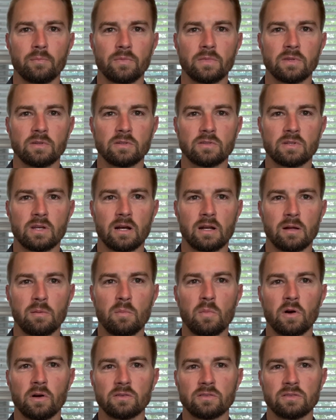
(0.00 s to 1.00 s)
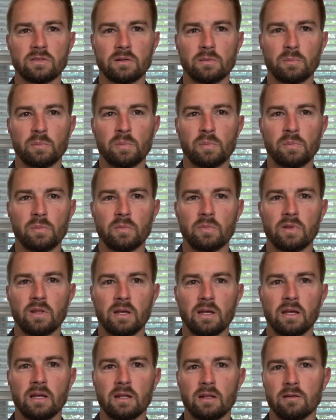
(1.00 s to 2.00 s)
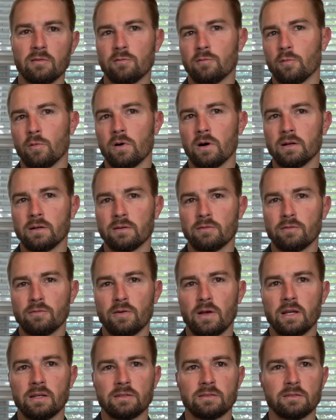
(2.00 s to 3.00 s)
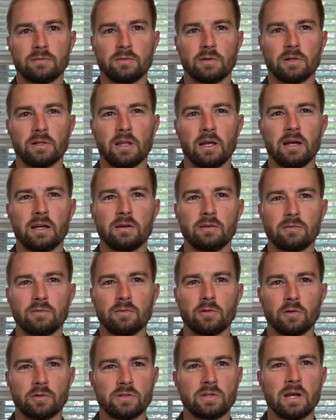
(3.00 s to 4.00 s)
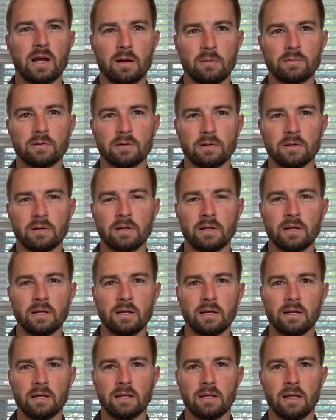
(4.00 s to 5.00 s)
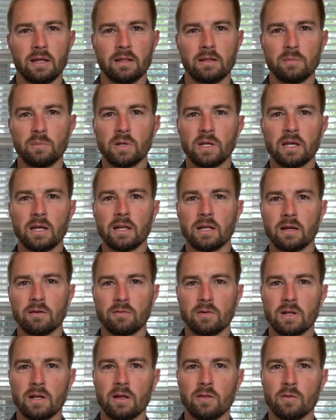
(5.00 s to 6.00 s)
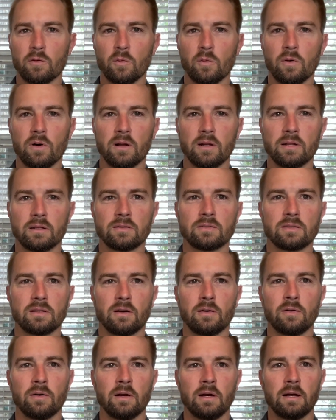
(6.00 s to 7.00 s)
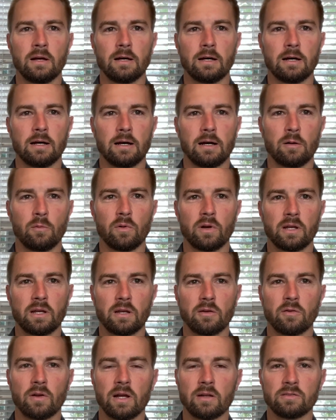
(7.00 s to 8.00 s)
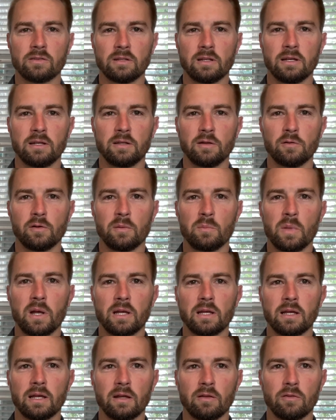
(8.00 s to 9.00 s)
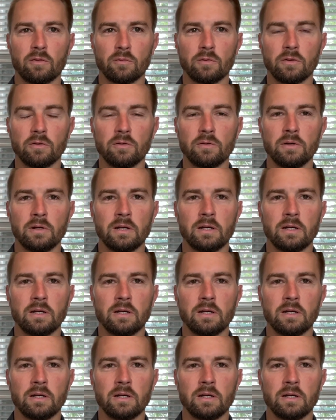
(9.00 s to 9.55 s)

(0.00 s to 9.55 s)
just kind of marks the end of one phase of your life or chapter and the beginning of another one. And so I want to congratulate you on making it through.